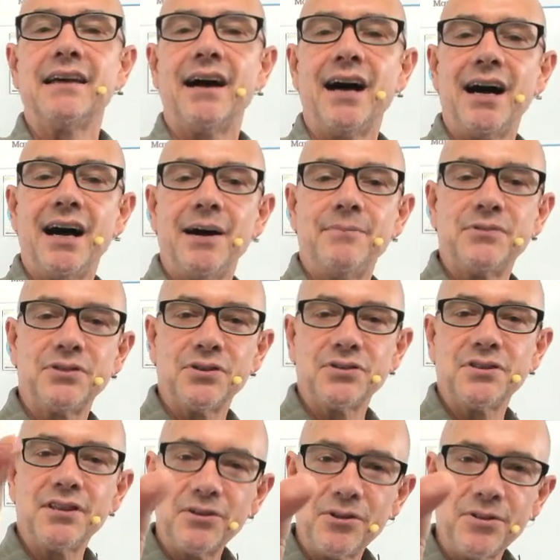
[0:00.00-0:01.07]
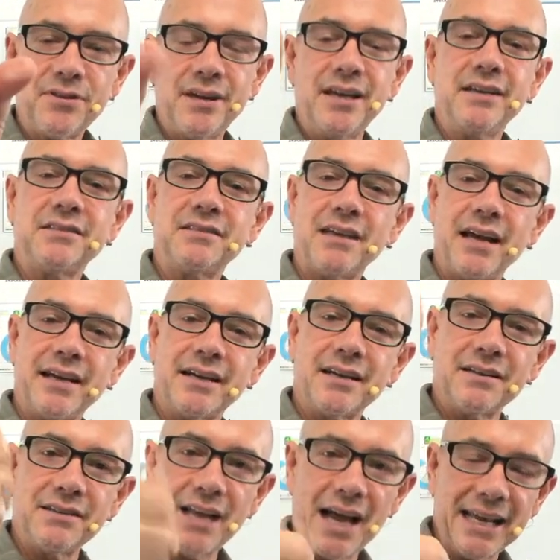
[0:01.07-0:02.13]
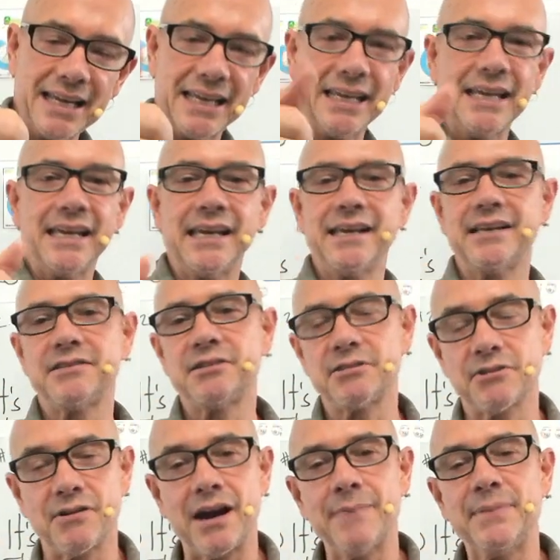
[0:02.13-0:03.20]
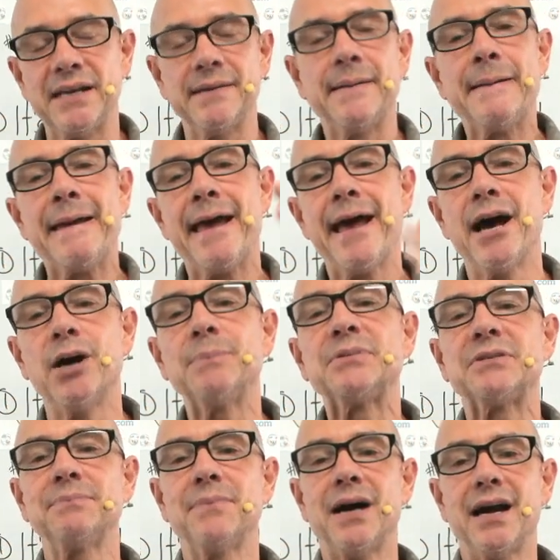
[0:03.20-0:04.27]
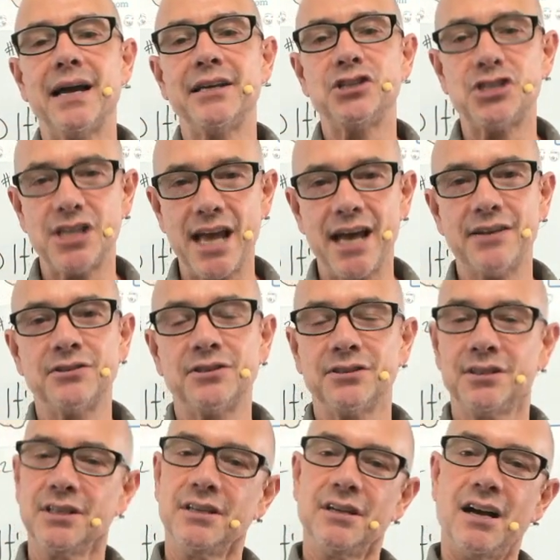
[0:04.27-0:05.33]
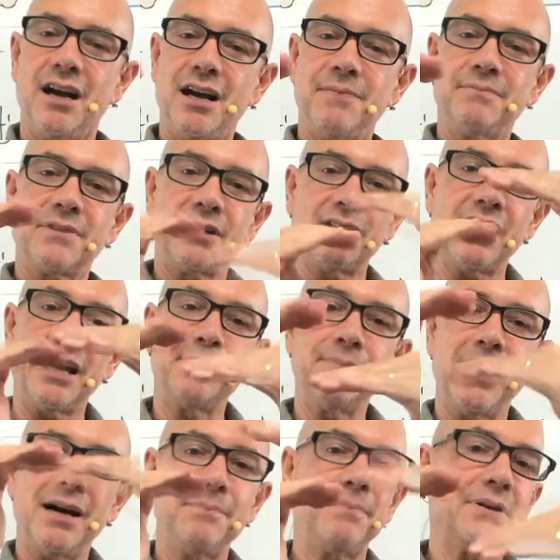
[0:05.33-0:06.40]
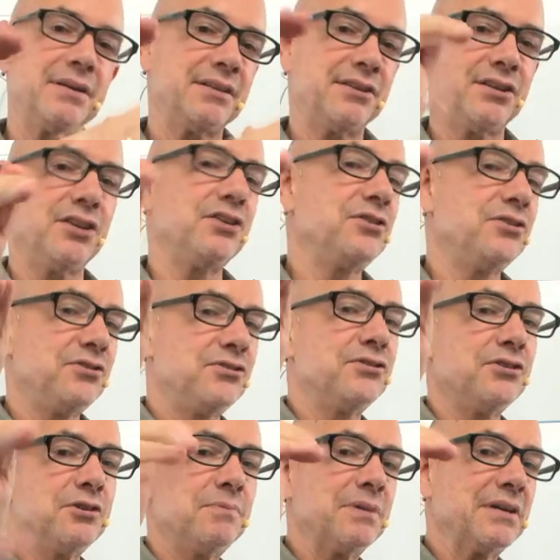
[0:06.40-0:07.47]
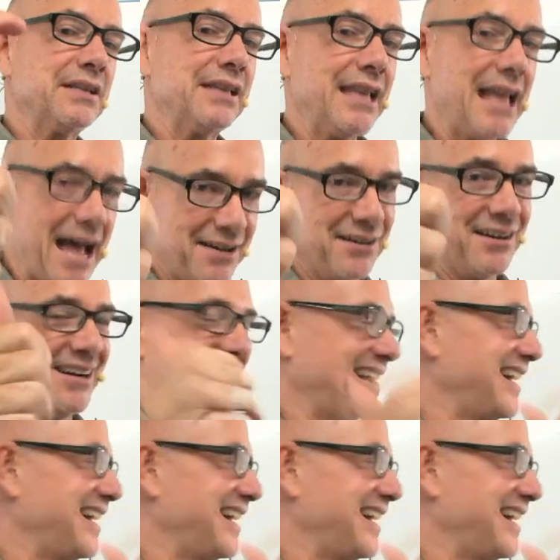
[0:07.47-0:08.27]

um, those little things like liking and subscribing helps my channel um, climb up the YouTube ladder.